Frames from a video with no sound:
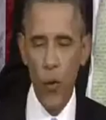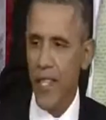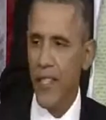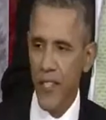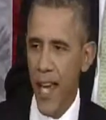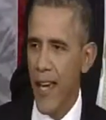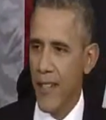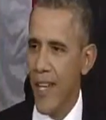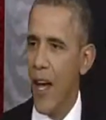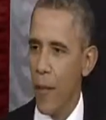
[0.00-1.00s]
can take
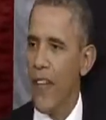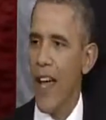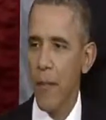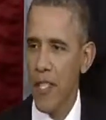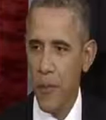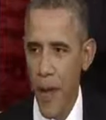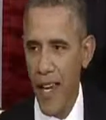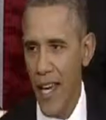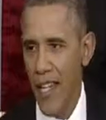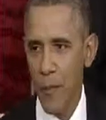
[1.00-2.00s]
to help families
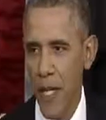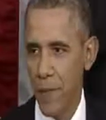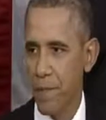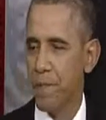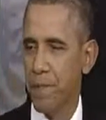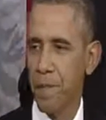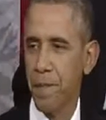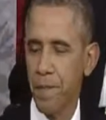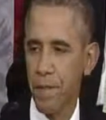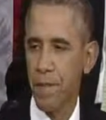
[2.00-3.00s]
make ends meet.
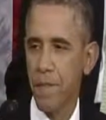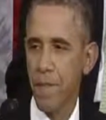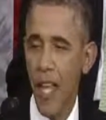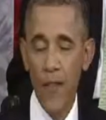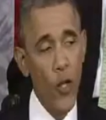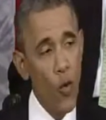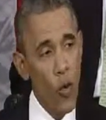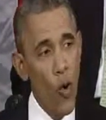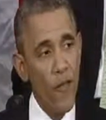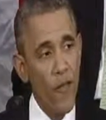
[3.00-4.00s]
And few are
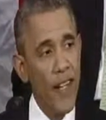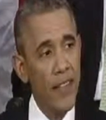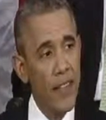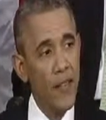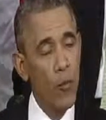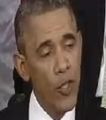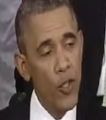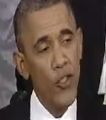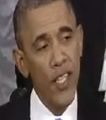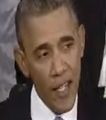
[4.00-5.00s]
more effective at
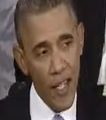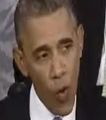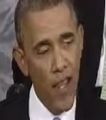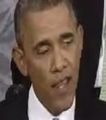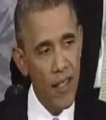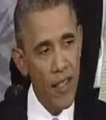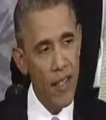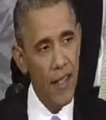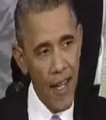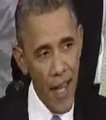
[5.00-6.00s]
reducing inequality
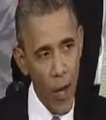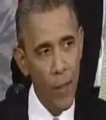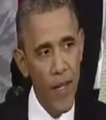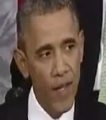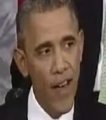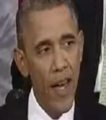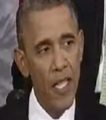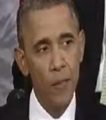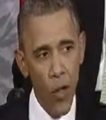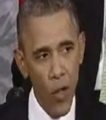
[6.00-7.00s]
and helping
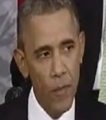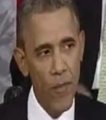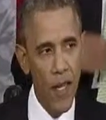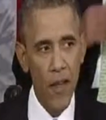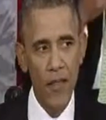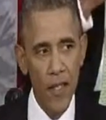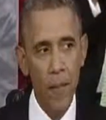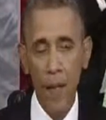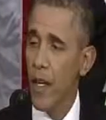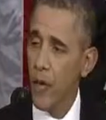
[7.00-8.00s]
families pull themselves up
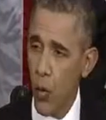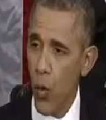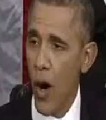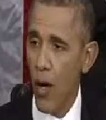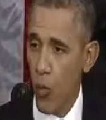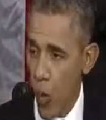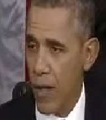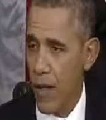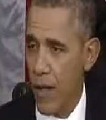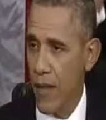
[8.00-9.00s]
through hard
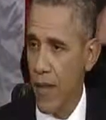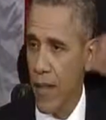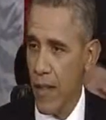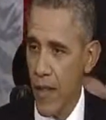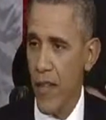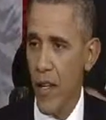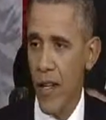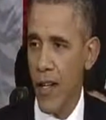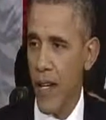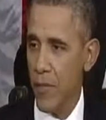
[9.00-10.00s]
work than the
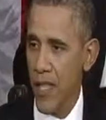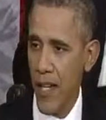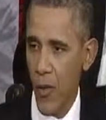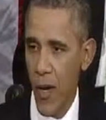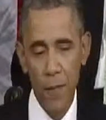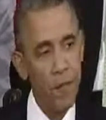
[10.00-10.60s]
Earned Income Tax Credit.